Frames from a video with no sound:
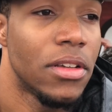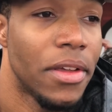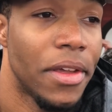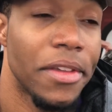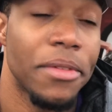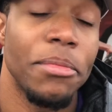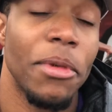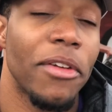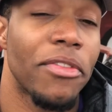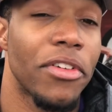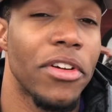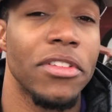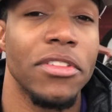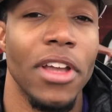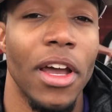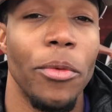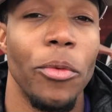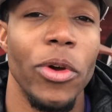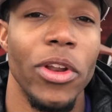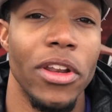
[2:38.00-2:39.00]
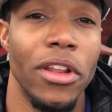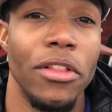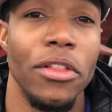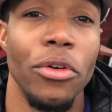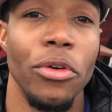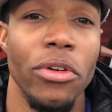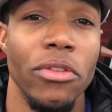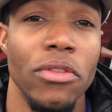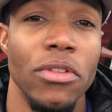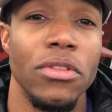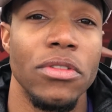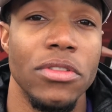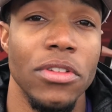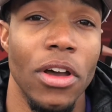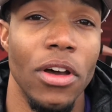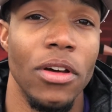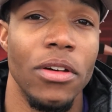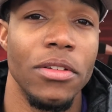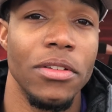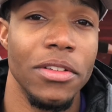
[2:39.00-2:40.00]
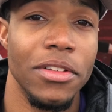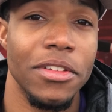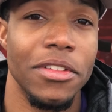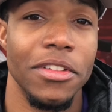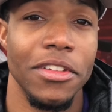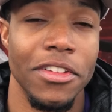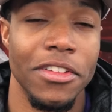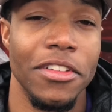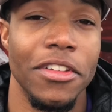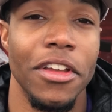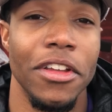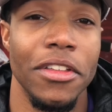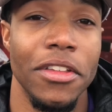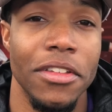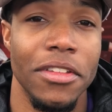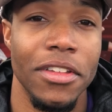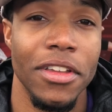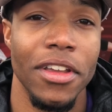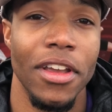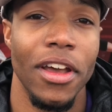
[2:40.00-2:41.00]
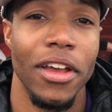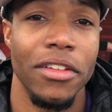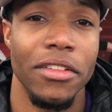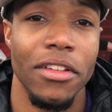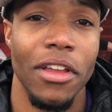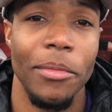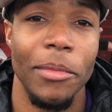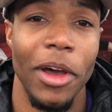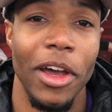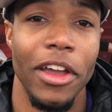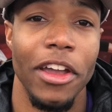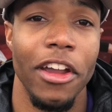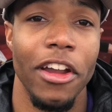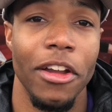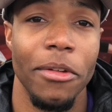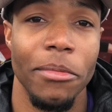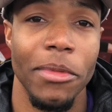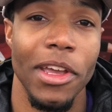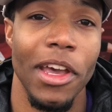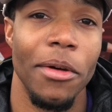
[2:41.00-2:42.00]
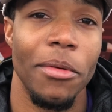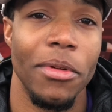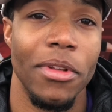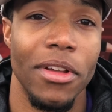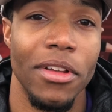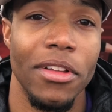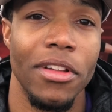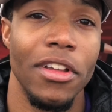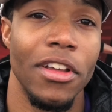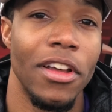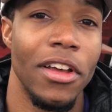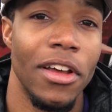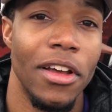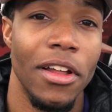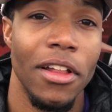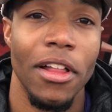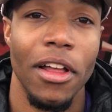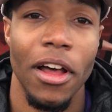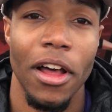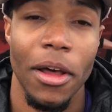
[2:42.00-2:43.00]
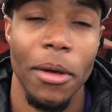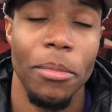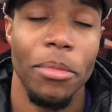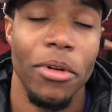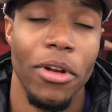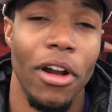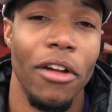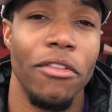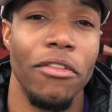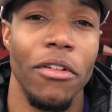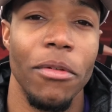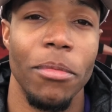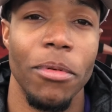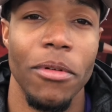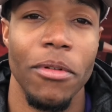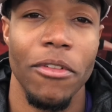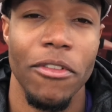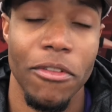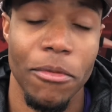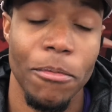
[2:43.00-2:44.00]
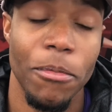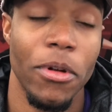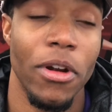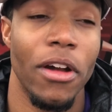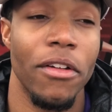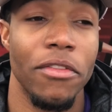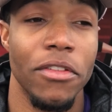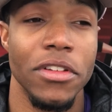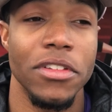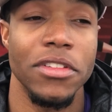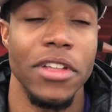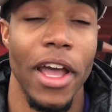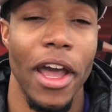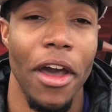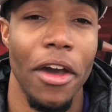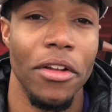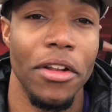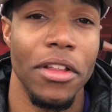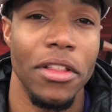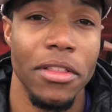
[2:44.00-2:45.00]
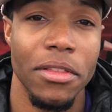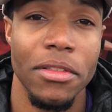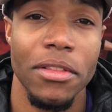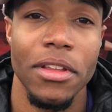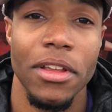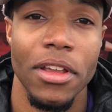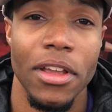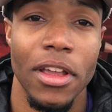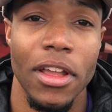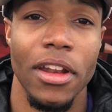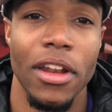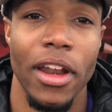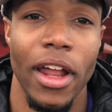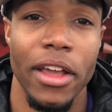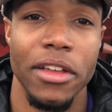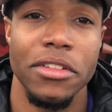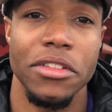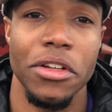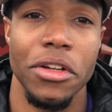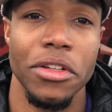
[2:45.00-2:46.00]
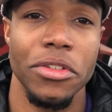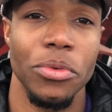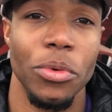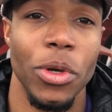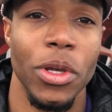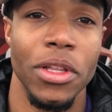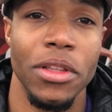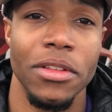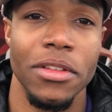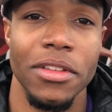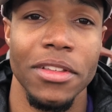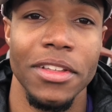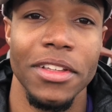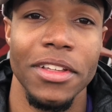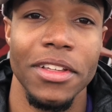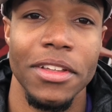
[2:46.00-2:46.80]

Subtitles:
it's my first time winning in Louisville, so it's good to see us come out here and be able to put our foots down and get a nice series win.